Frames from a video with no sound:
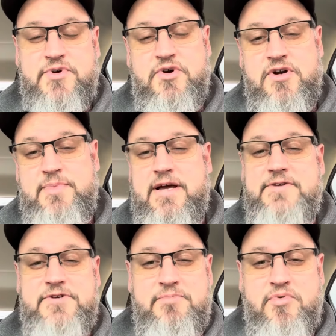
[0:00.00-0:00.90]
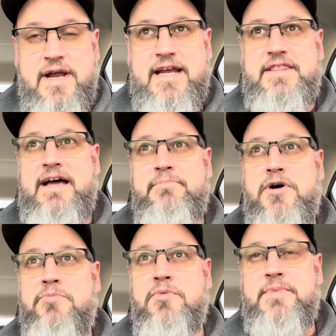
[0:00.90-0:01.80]
We're going to be also bringing that
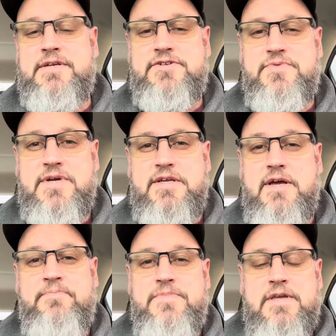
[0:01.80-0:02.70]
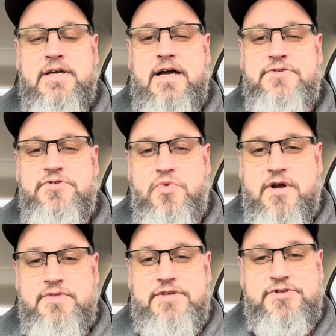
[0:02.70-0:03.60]
mobile ministry to
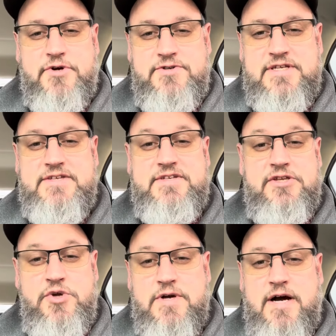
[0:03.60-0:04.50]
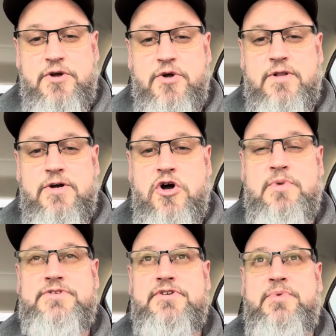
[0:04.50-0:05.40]
where the church is in Yukon,
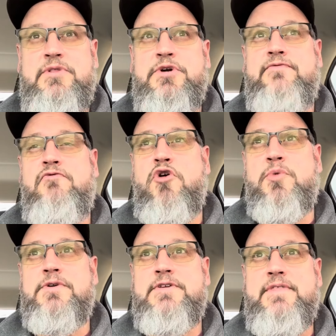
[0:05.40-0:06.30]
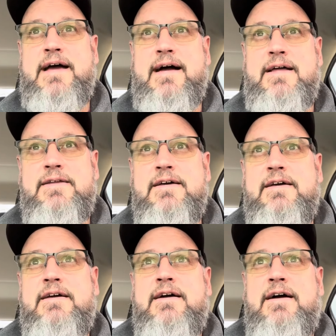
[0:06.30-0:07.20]
Oklahoma. So we look forward to that.
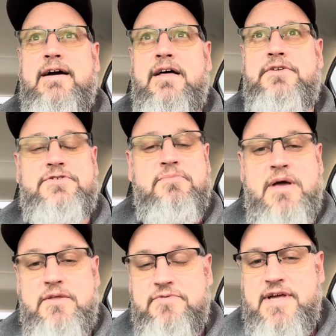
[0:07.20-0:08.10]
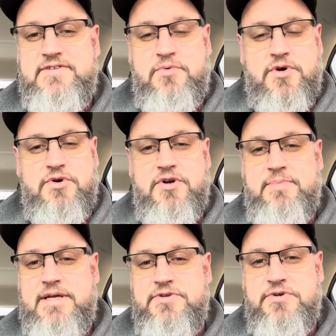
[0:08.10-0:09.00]
There's some other things that we're going to
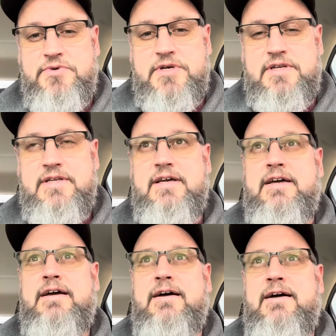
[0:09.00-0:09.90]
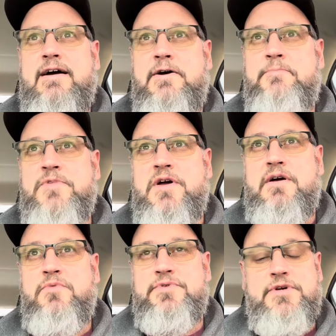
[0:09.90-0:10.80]
be doing
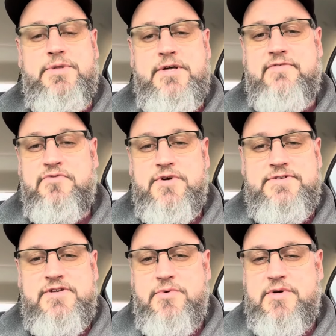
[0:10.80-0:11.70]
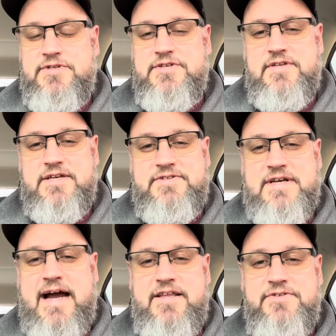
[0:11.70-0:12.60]
with deliverance. So we're just
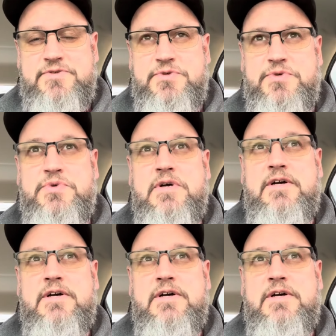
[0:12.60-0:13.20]
excited to